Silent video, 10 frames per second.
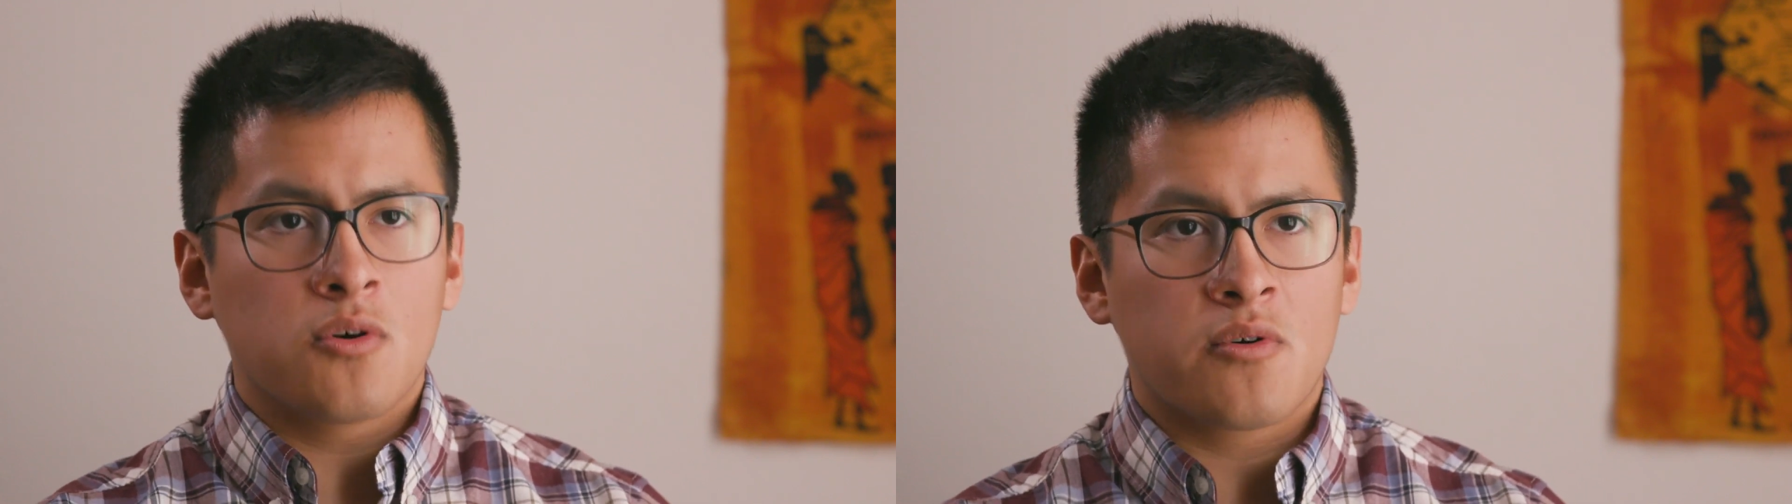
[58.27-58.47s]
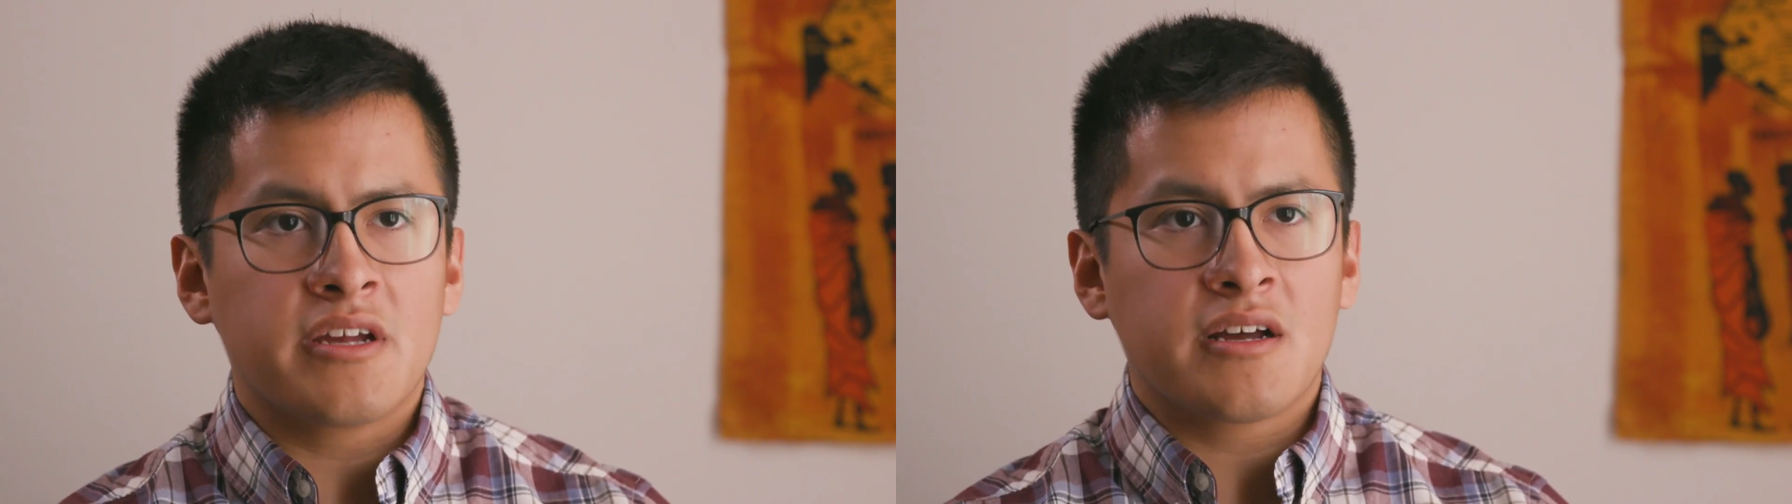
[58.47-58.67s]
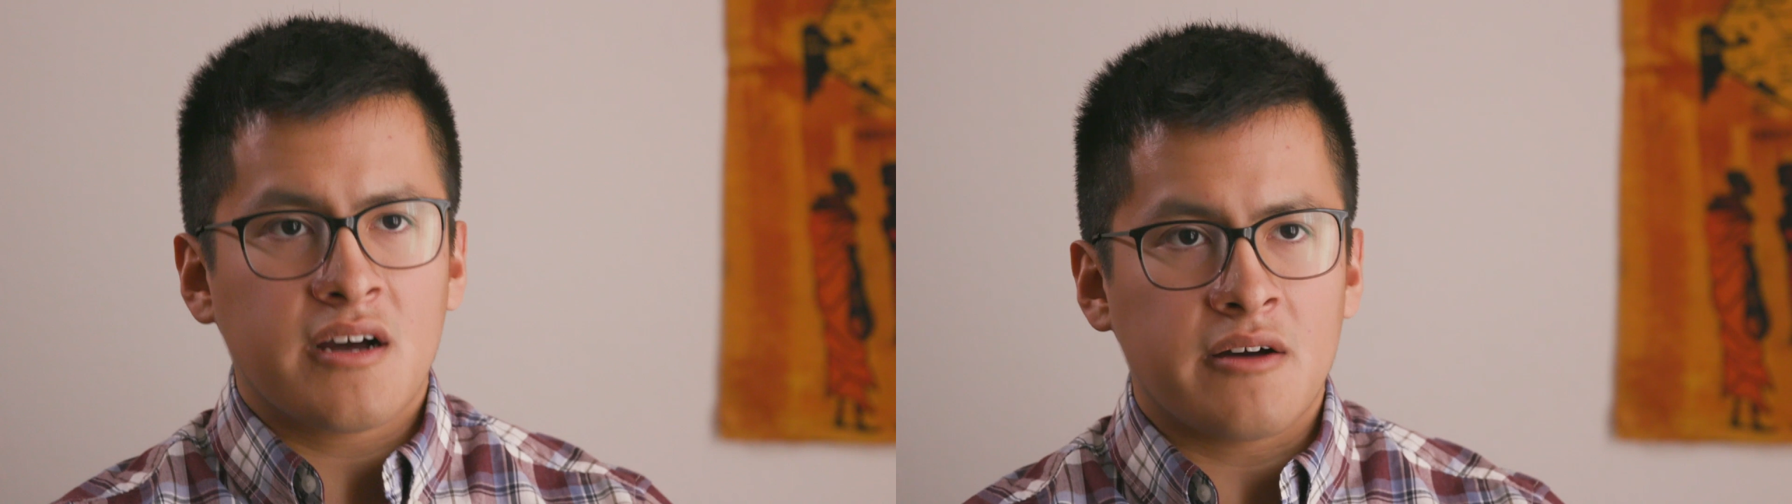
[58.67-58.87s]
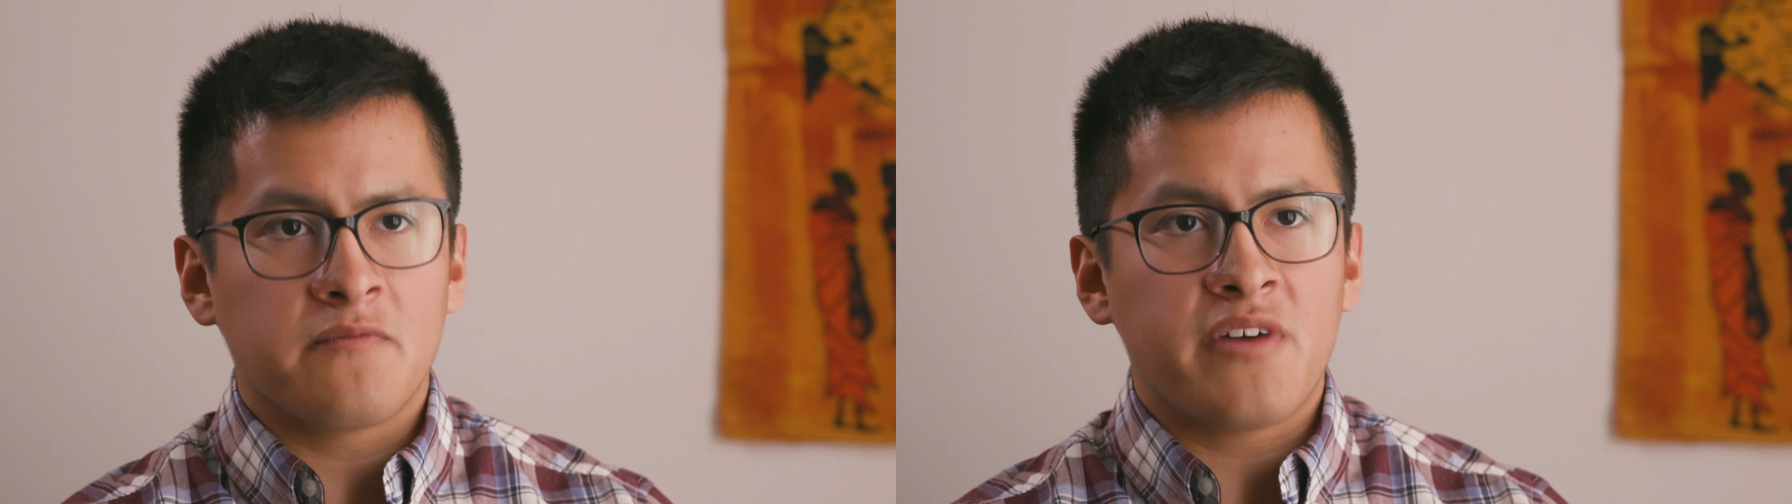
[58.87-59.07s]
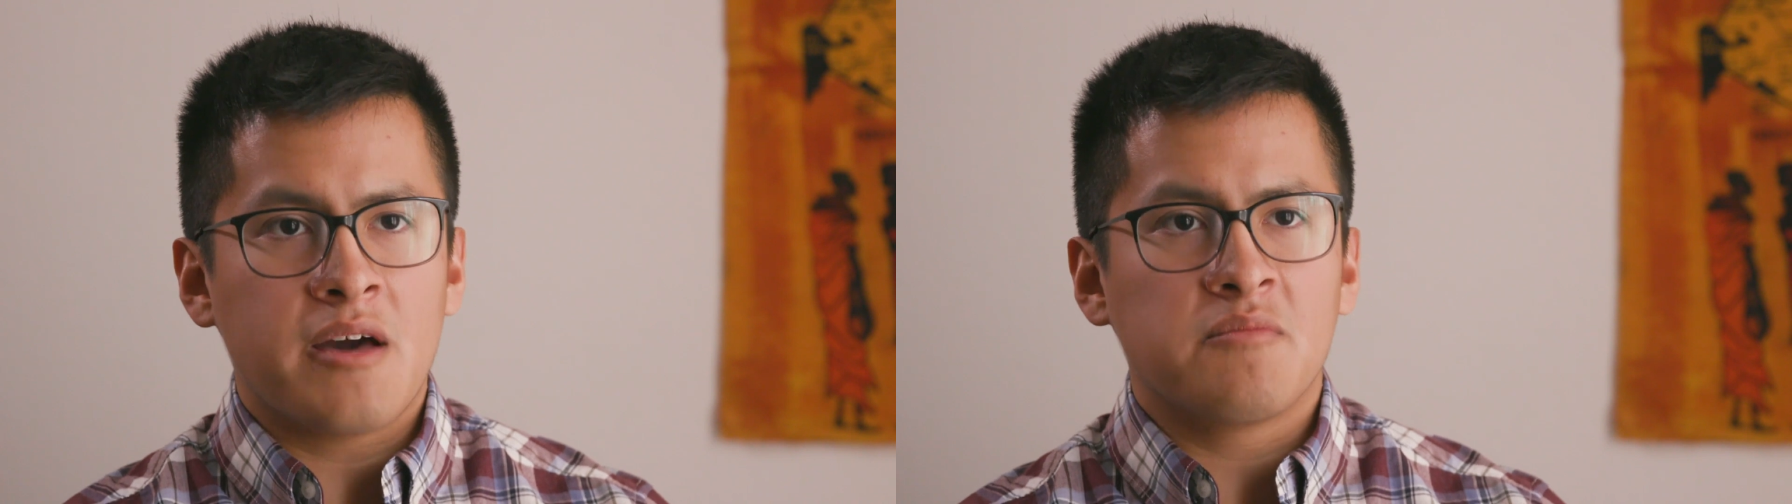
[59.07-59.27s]
lower
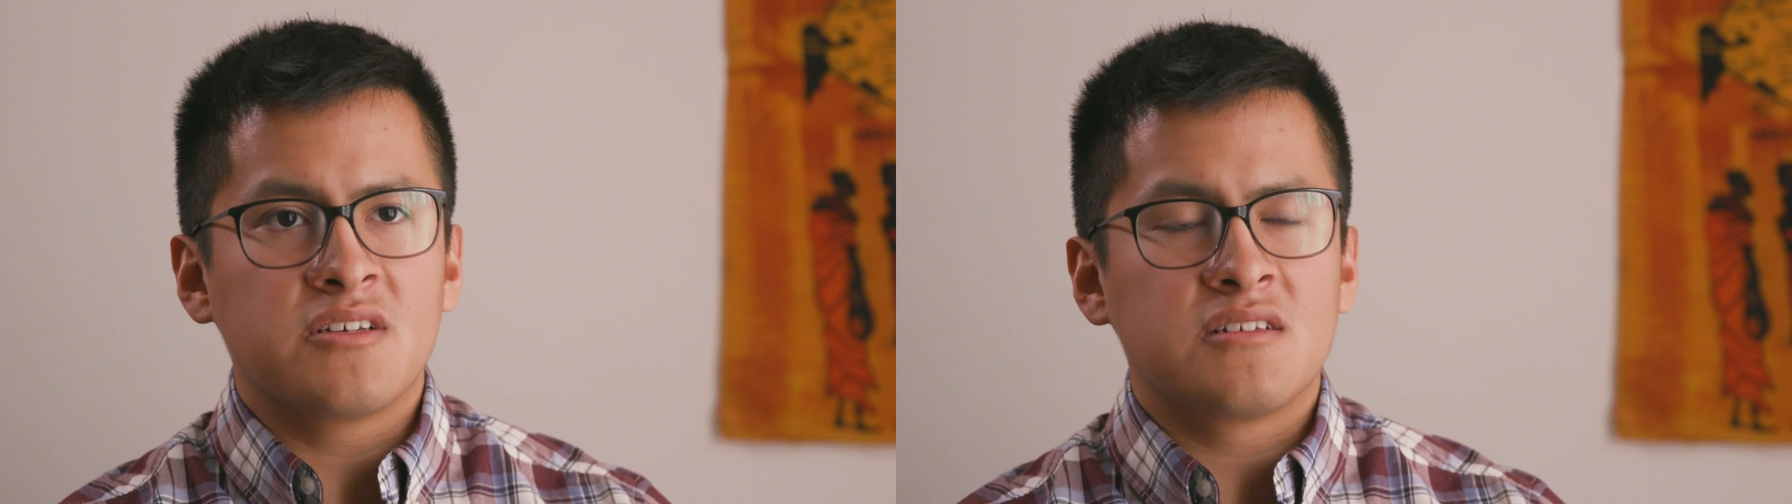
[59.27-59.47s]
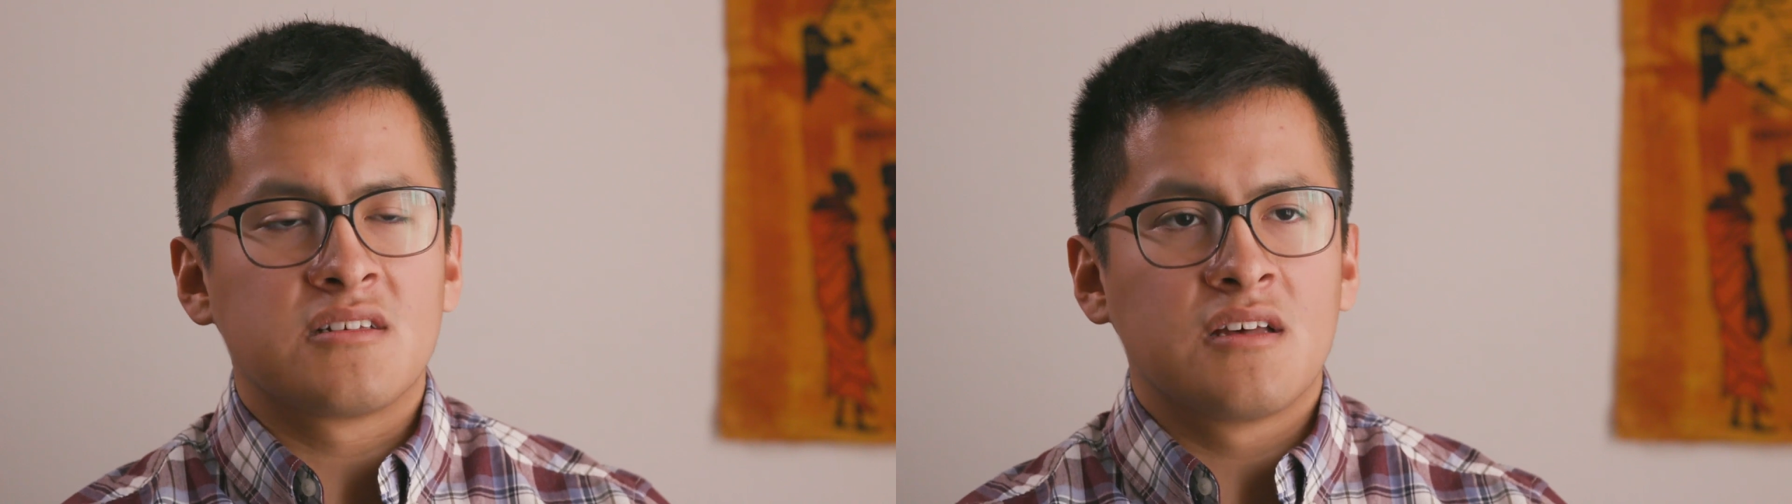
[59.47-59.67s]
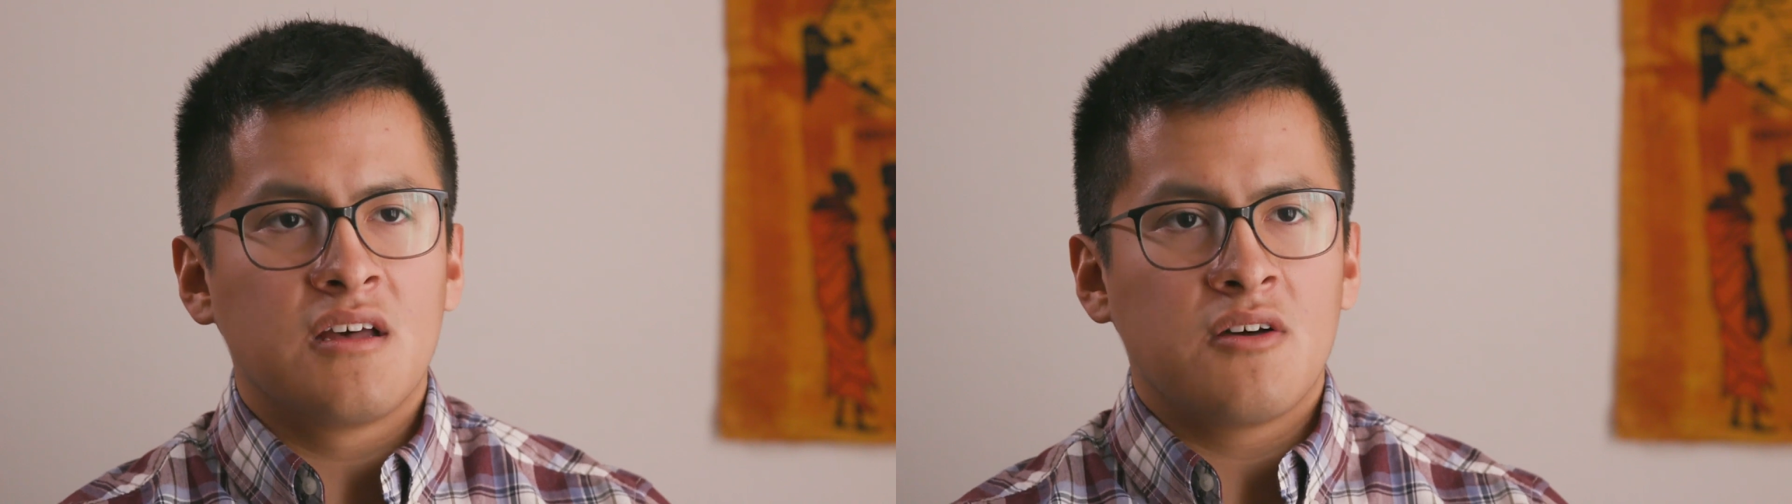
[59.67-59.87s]
income families